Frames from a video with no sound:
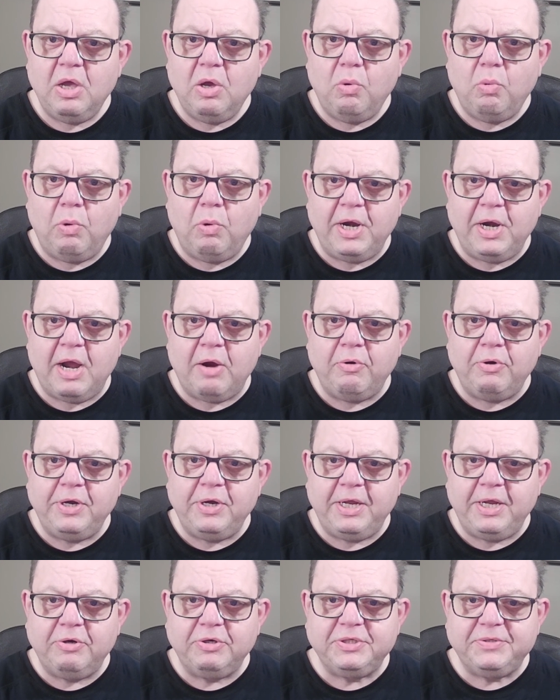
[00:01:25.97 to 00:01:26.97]
1 hour
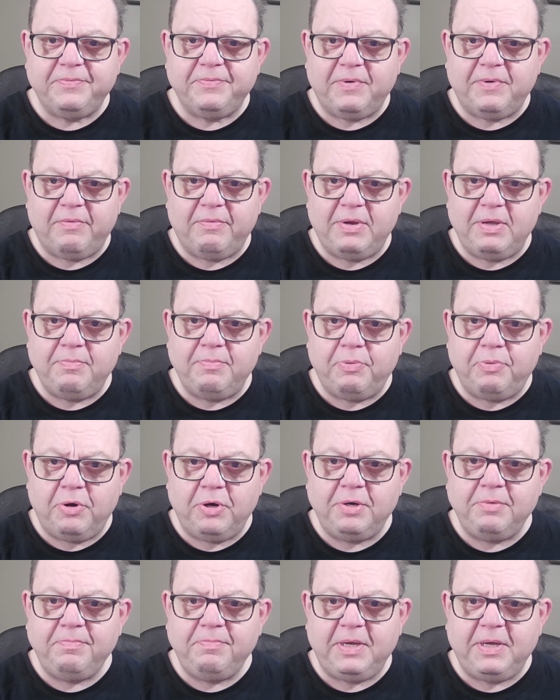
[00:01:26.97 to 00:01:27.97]
later is very
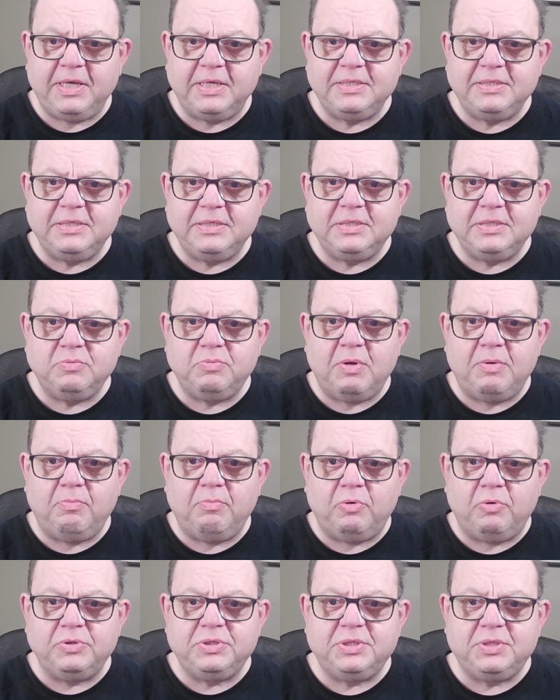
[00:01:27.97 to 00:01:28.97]
important because this is when
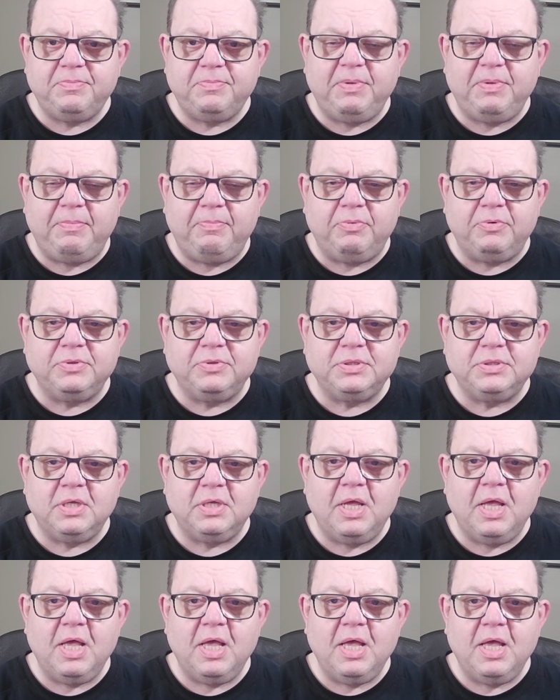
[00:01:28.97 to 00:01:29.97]
most people's
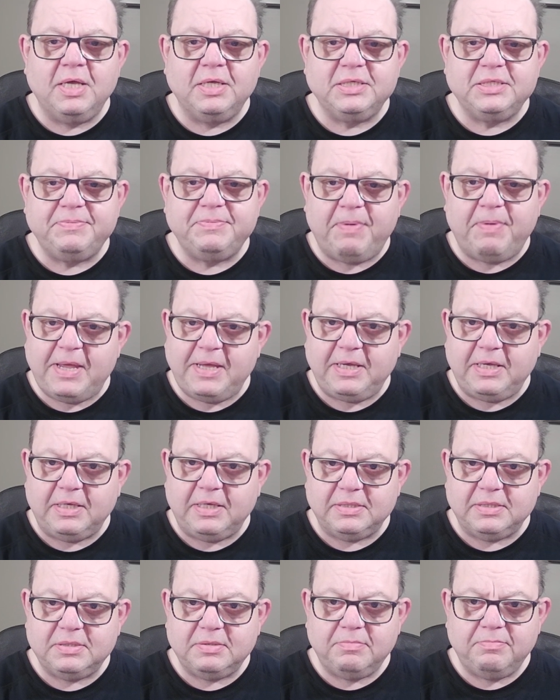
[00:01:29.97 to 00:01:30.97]
spike
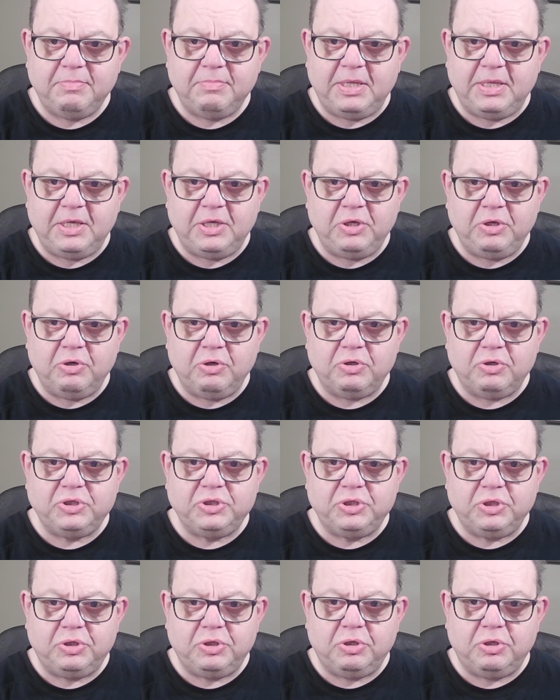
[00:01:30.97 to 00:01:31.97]
is, meaning your
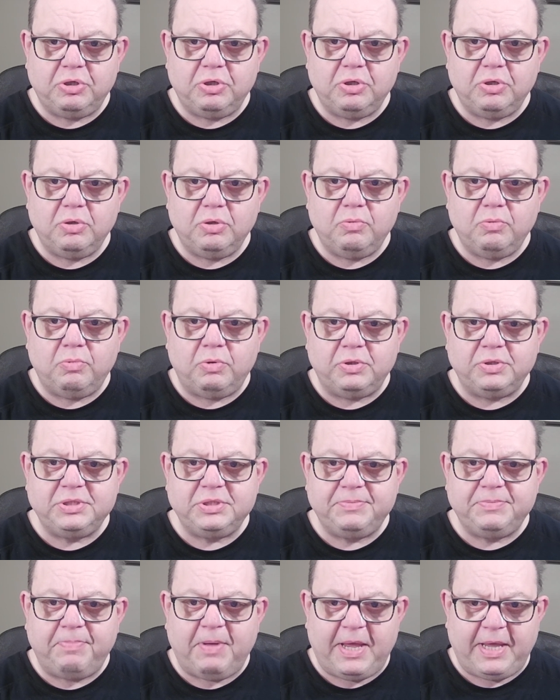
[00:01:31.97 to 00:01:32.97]
sugar will
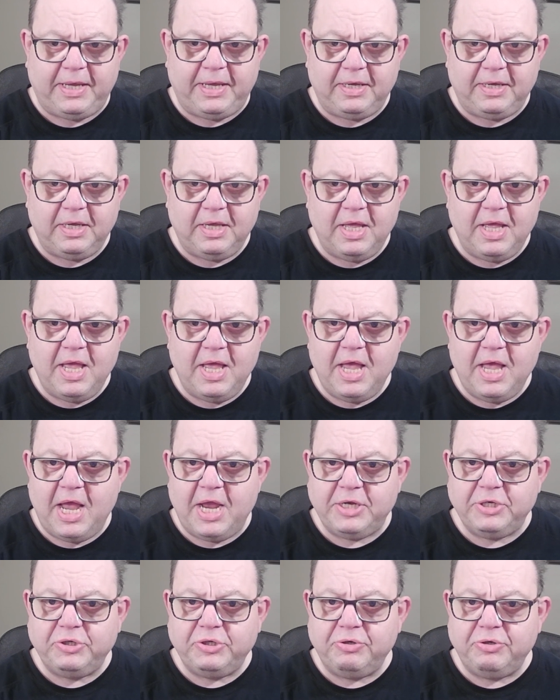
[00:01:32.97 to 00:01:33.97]
spike.
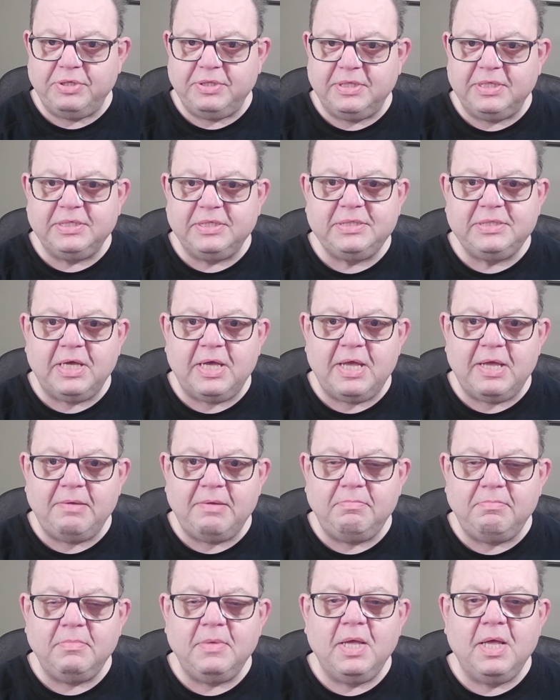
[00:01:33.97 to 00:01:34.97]
And during this
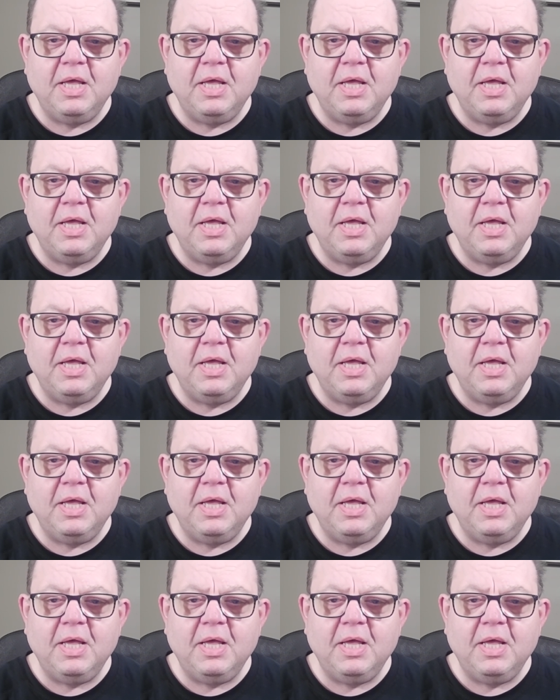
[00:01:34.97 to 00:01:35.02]
time,